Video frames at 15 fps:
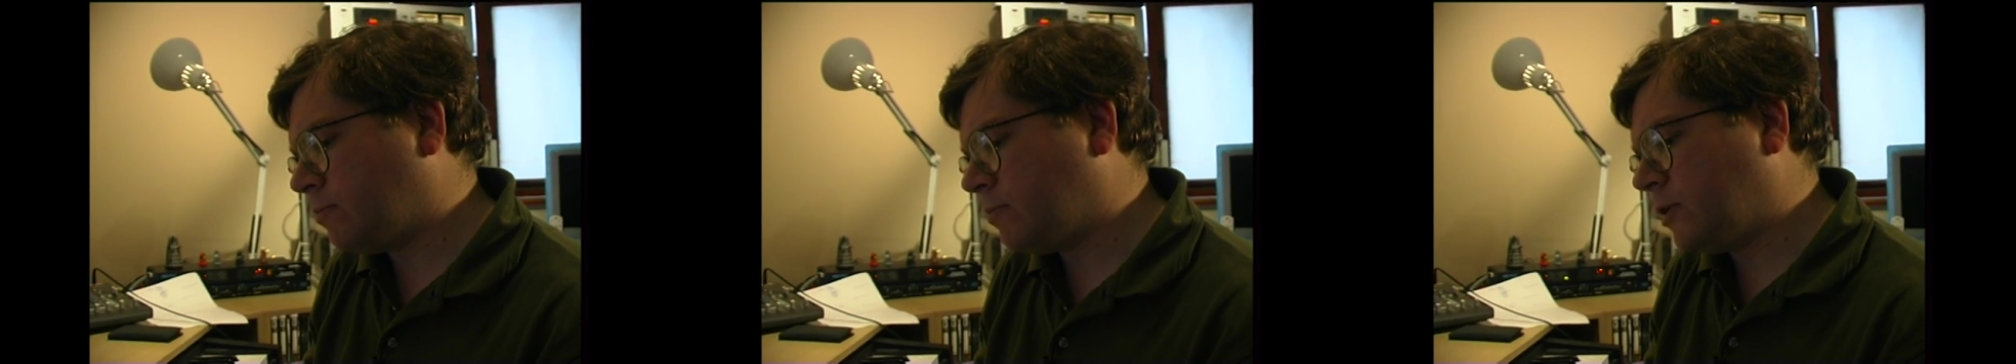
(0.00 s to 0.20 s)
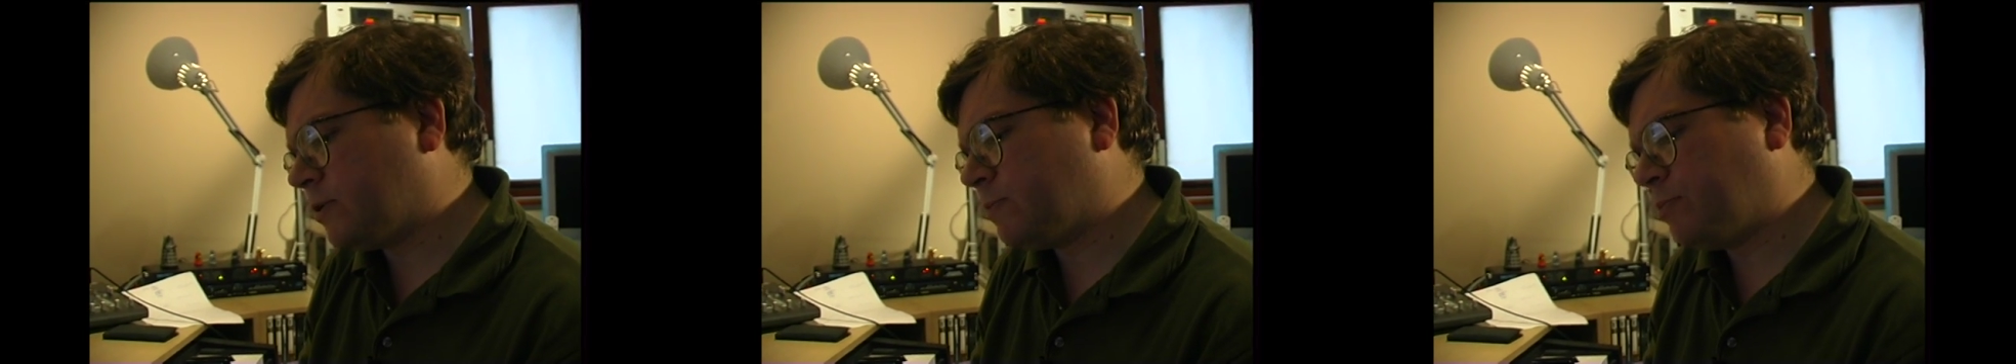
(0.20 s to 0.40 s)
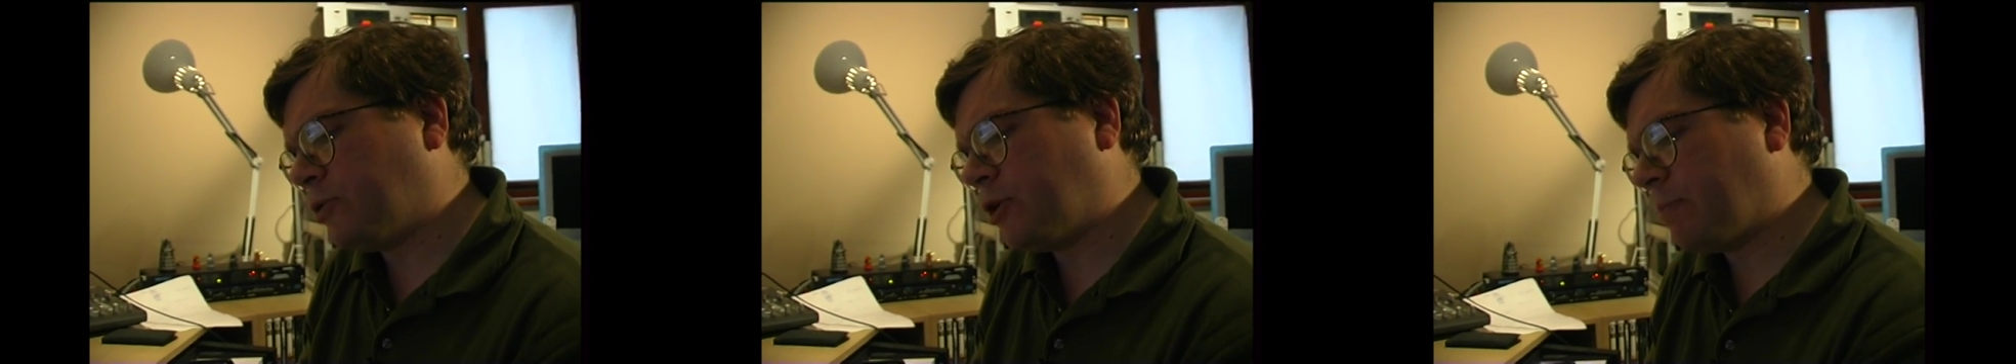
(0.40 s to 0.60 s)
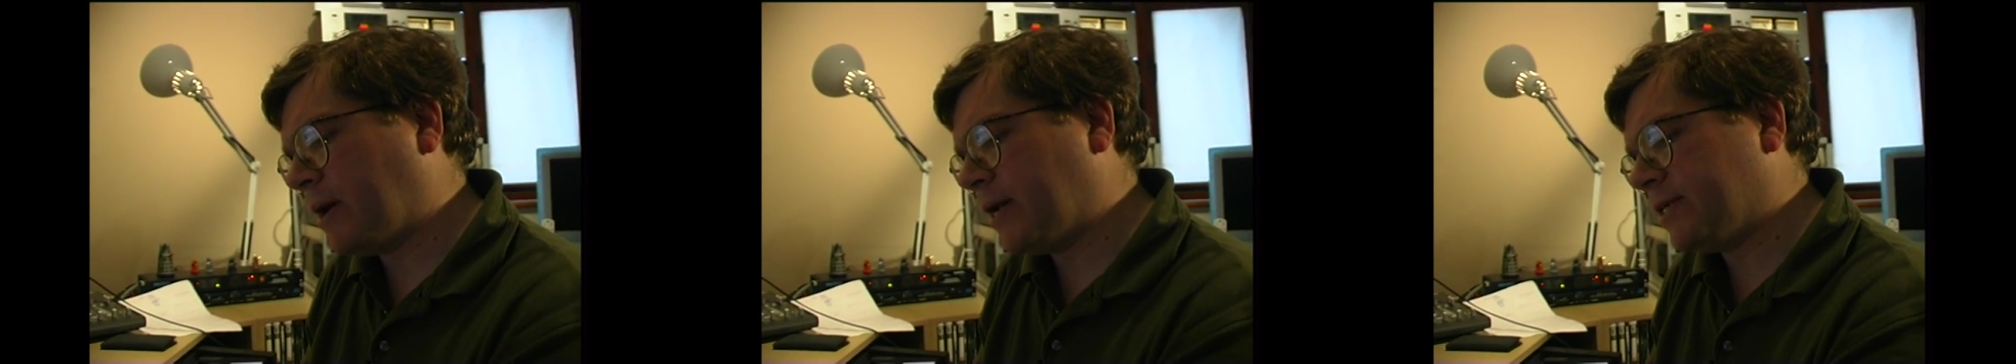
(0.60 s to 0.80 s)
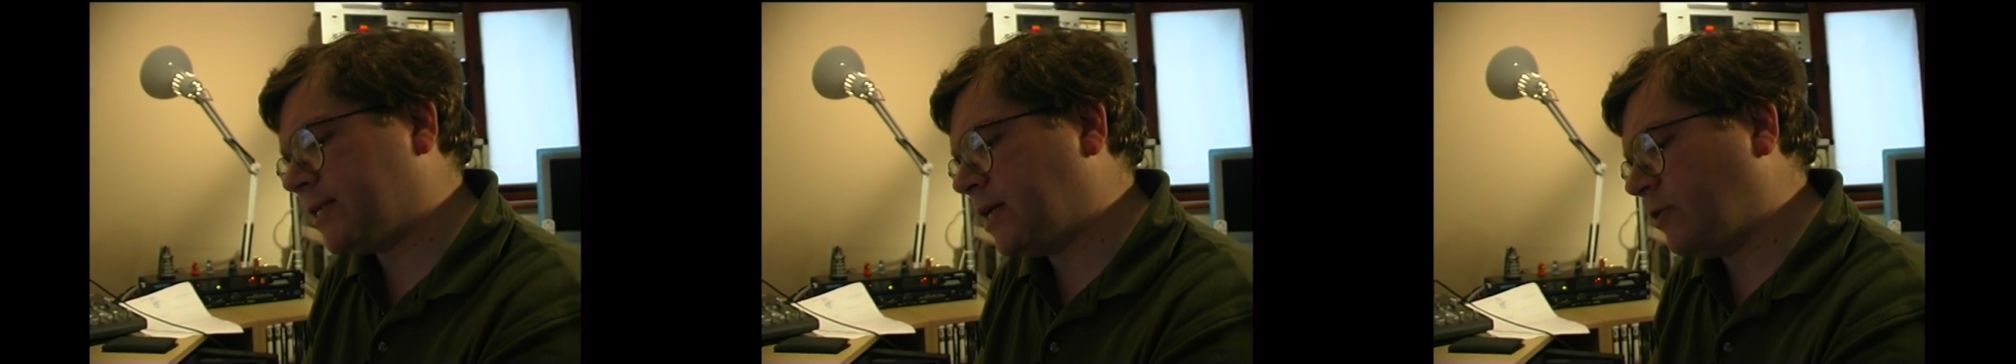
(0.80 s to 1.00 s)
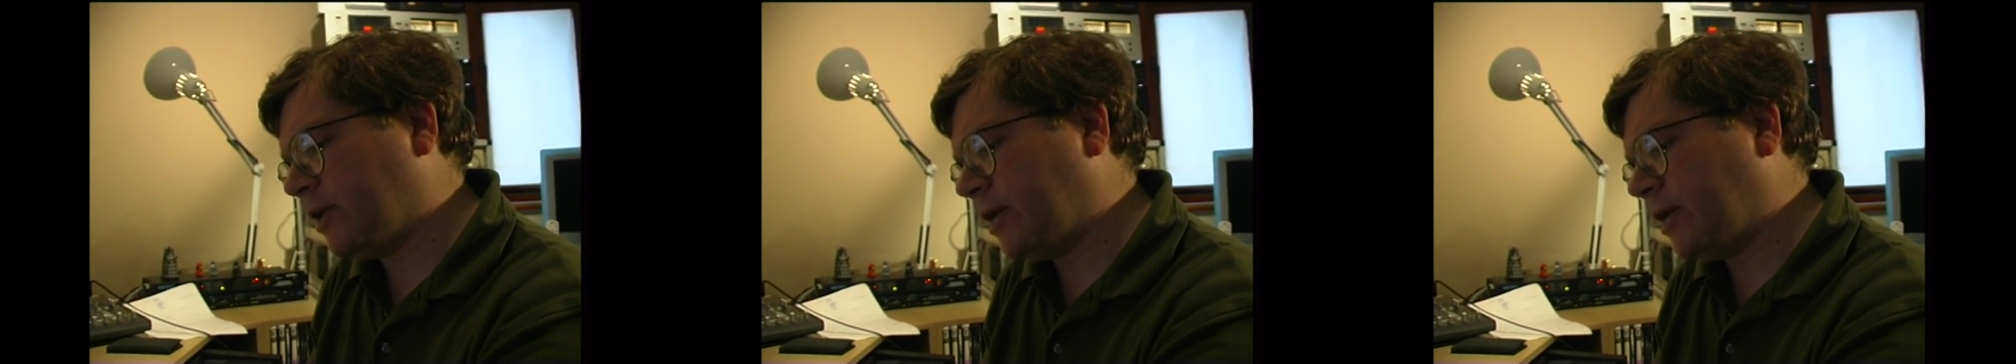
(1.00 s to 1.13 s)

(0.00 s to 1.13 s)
let's put a bass note